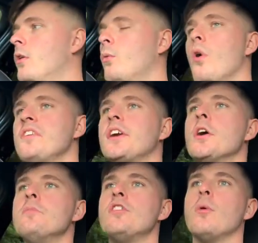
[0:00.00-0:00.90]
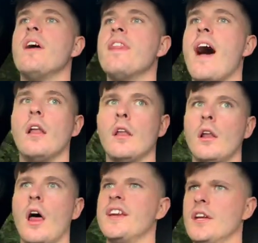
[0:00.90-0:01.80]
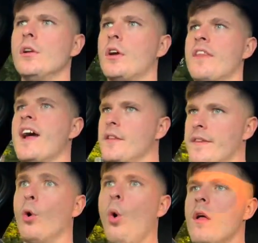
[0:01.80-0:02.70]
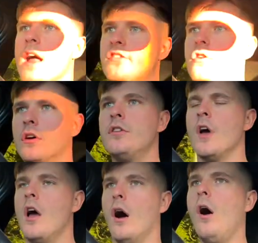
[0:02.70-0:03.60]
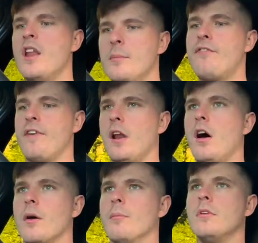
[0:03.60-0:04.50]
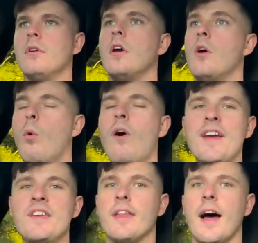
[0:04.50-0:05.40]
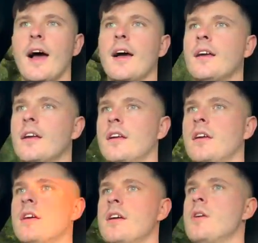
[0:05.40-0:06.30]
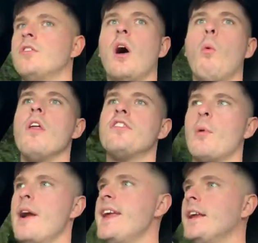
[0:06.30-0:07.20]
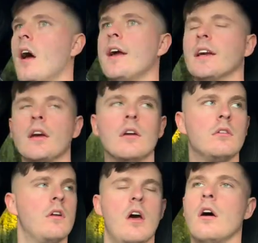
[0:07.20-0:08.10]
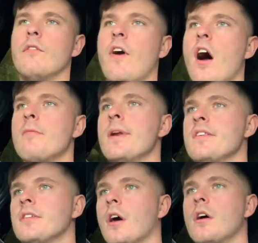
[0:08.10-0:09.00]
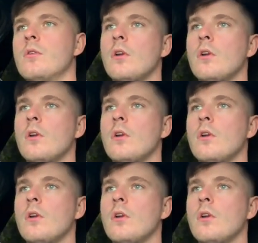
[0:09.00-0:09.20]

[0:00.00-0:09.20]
What does it come to when that, like, you look at that and you think, whoa, that's good. Oh, let me fill up. What is that? It was like 120, like, 5 minutes ago.